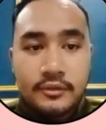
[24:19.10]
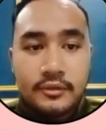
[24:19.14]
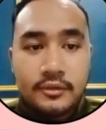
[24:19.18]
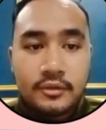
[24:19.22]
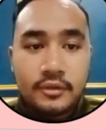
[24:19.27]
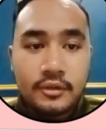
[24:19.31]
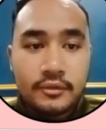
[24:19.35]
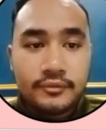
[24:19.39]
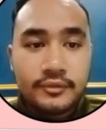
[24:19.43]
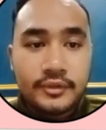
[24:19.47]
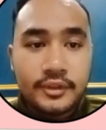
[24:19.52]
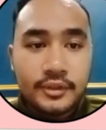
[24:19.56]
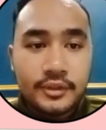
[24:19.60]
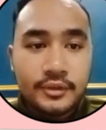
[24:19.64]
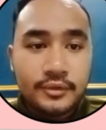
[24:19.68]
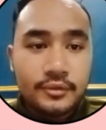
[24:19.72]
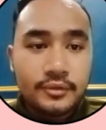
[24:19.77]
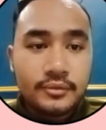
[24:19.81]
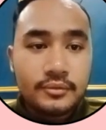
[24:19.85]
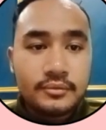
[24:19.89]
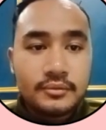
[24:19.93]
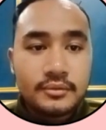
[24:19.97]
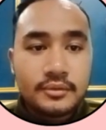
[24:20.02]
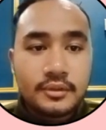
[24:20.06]
confront the
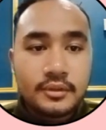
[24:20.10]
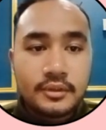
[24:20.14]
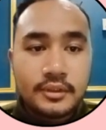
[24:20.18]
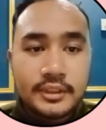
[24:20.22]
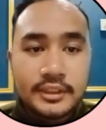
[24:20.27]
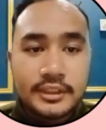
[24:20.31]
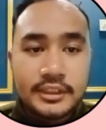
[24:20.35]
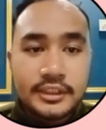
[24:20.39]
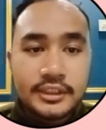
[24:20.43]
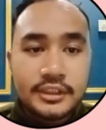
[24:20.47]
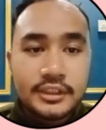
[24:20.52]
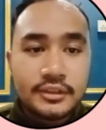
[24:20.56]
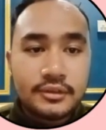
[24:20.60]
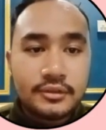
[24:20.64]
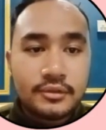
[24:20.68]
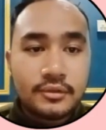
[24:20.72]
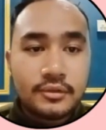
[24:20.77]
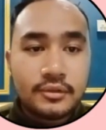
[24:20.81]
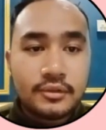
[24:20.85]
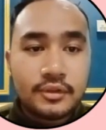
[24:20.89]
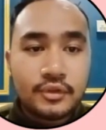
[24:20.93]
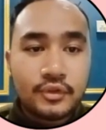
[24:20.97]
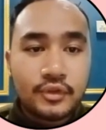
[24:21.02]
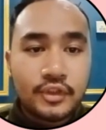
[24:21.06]
organization
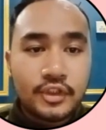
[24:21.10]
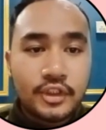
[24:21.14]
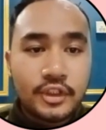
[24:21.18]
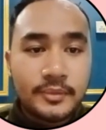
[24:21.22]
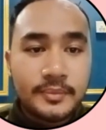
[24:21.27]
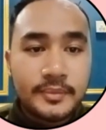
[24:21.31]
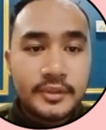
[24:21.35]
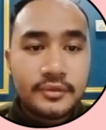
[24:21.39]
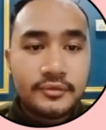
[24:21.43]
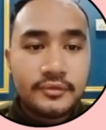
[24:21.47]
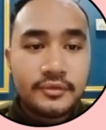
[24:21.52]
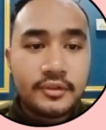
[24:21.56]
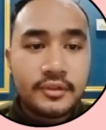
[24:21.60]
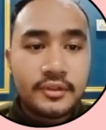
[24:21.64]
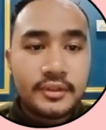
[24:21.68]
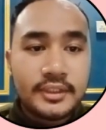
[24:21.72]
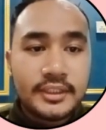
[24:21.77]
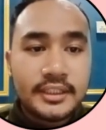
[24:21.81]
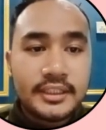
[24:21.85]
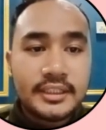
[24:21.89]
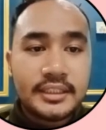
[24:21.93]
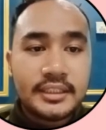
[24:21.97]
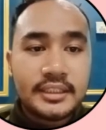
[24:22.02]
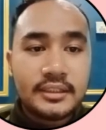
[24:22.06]
on requirement for
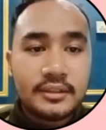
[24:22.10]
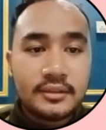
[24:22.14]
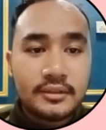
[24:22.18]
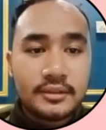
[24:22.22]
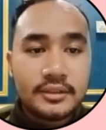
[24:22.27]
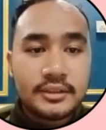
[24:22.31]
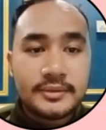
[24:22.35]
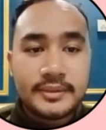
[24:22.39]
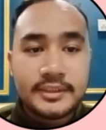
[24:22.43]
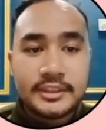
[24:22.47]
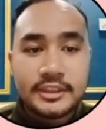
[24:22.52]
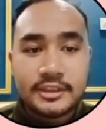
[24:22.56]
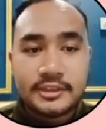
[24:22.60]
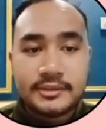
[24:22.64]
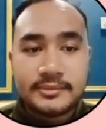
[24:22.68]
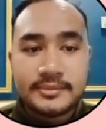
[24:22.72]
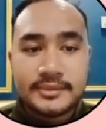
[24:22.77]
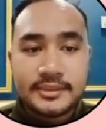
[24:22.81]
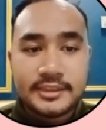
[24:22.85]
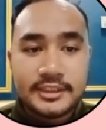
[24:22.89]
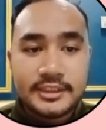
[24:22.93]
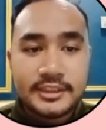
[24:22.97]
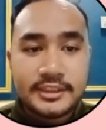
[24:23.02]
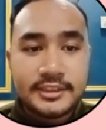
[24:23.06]
its oil management
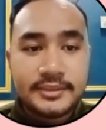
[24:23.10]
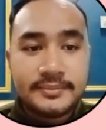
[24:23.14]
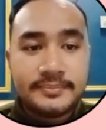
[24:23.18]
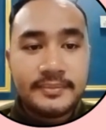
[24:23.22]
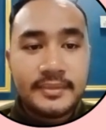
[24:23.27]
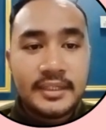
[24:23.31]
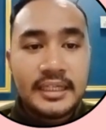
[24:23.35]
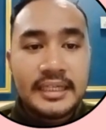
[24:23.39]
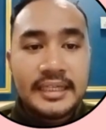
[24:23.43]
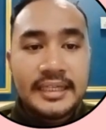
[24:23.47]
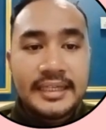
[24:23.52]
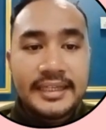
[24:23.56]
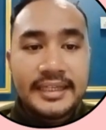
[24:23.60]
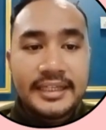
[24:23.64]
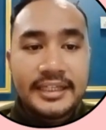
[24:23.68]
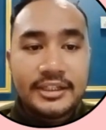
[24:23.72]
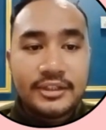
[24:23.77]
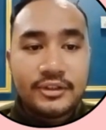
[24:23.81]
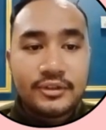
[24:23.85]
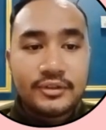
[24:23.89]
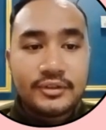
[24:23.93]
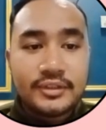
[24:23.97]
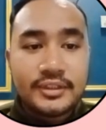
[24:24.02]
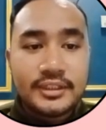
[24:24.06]
system,
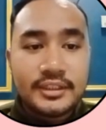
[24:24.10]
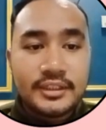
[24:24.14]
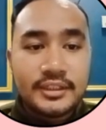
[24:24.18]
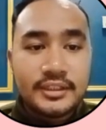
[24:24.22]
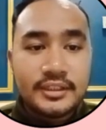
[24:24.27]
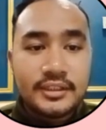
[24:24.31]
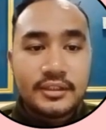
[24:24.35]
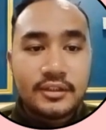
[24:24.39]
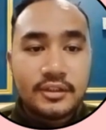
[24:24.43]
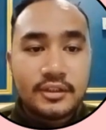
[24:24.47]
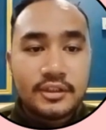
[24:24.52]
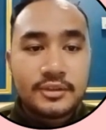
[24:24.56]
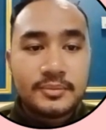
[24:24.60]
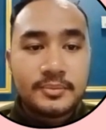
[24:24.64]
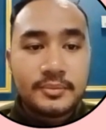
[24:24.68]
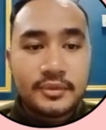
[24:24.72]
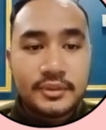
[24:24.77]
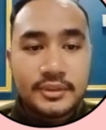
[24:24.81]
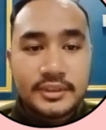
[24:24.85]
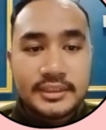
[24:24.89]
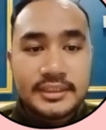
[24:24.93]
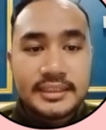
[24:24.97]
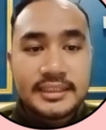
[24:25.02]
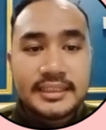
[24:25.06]
including the oil
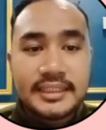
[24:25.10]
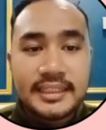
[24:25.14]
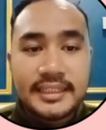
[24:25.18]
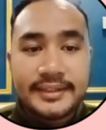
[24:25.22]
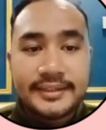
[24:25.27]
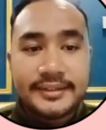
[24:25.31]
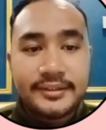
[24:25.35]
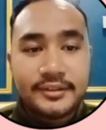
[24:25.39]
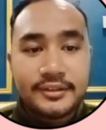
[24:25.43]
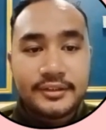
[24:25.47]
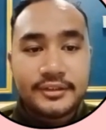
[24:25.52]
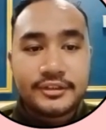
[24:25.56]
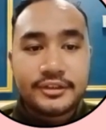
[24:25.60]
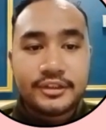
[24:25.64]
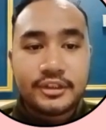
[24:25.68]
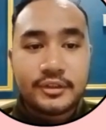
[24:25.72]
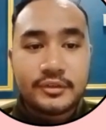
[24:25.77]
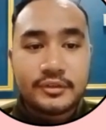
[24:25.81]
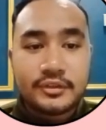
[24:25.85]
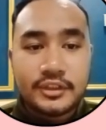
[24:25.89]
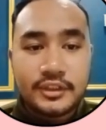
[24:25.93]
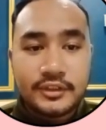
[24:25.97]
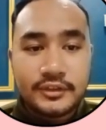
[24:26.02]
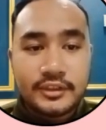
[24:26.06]
policy and oil
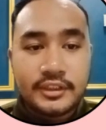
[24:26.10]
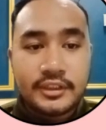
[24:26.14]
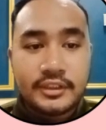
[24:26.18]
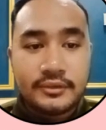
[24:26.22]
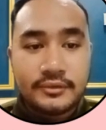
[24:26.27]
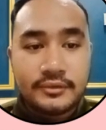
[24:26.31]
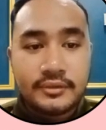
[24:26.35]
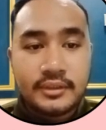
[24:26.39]
objective.